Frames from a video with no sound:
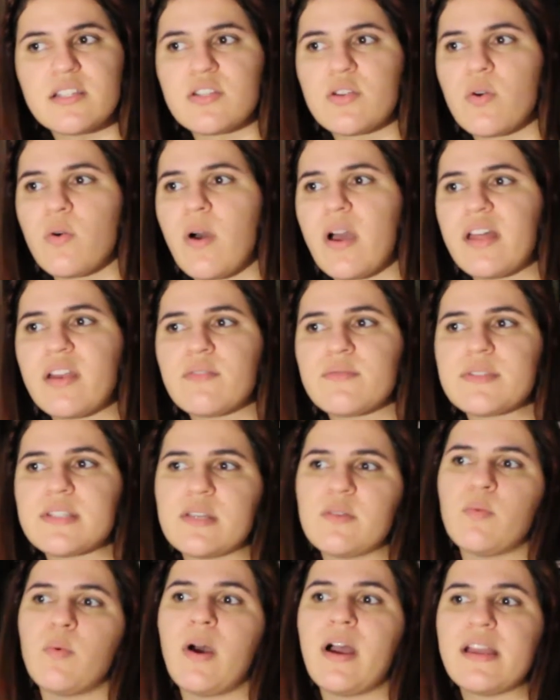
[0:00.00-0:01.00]
So I don't
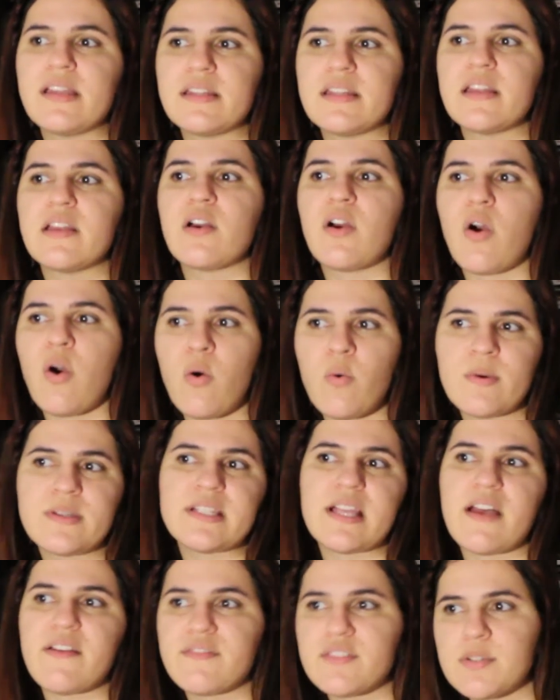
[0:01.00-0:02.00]
see why they
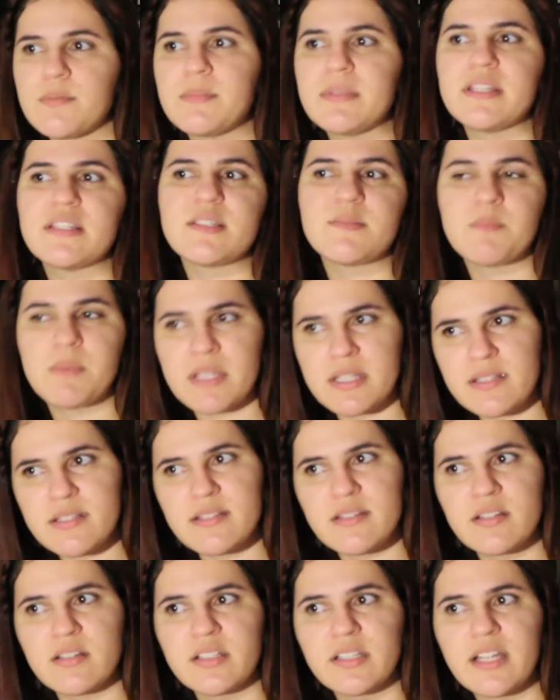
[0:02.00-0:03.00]
always have to be a
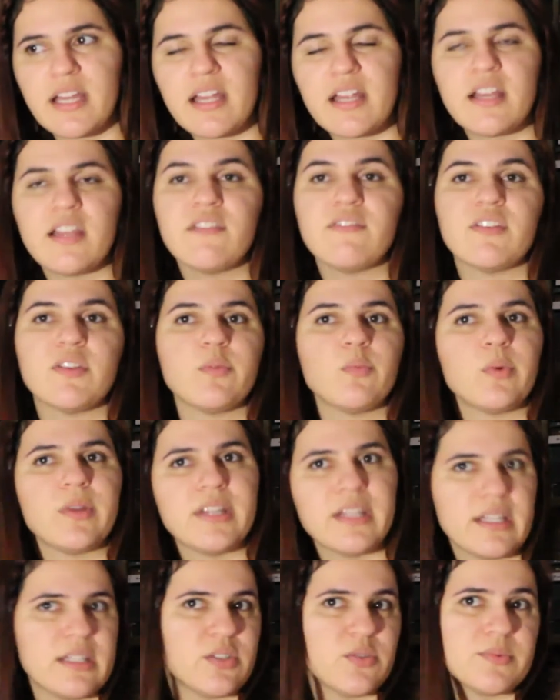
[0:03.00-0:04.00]
speedster there even
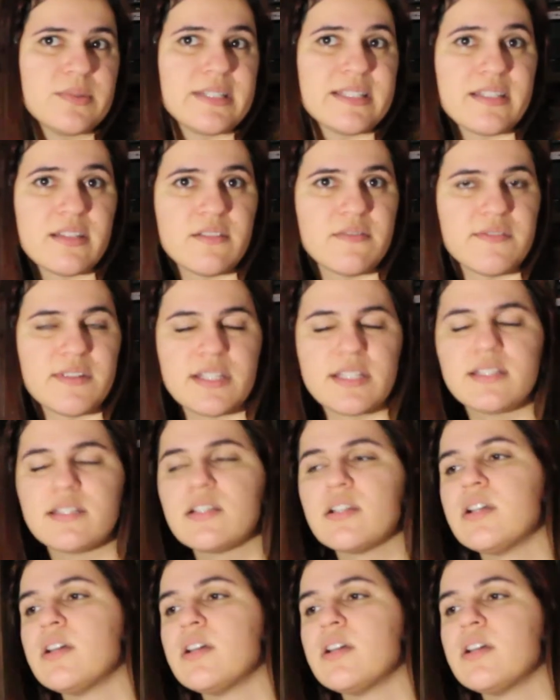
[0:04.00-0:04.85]
when they don't deserve it.